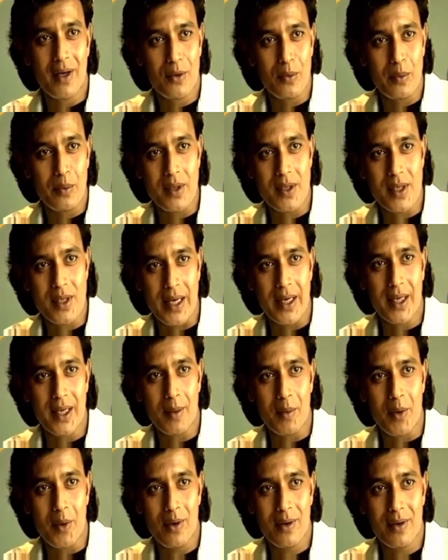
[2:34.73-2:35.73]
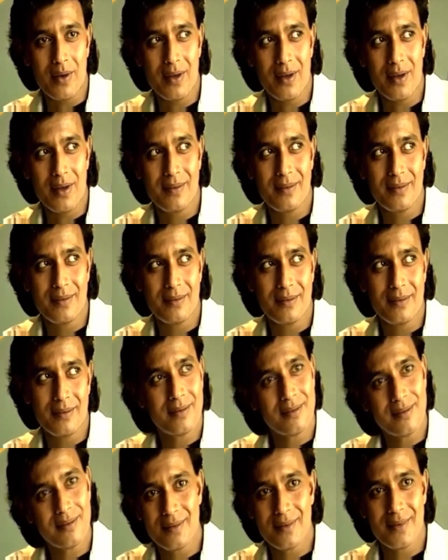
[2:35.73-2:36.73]
rupees signing amount.
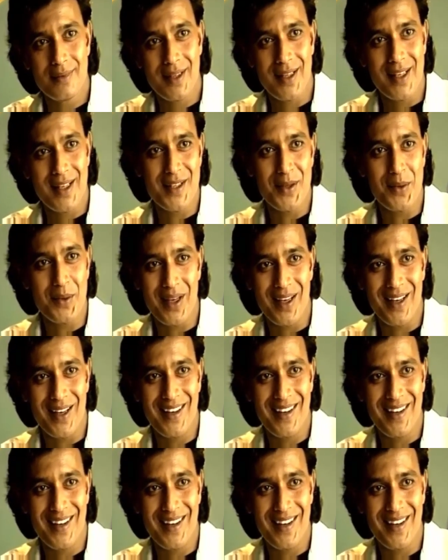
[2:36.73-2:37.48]
And that's the way.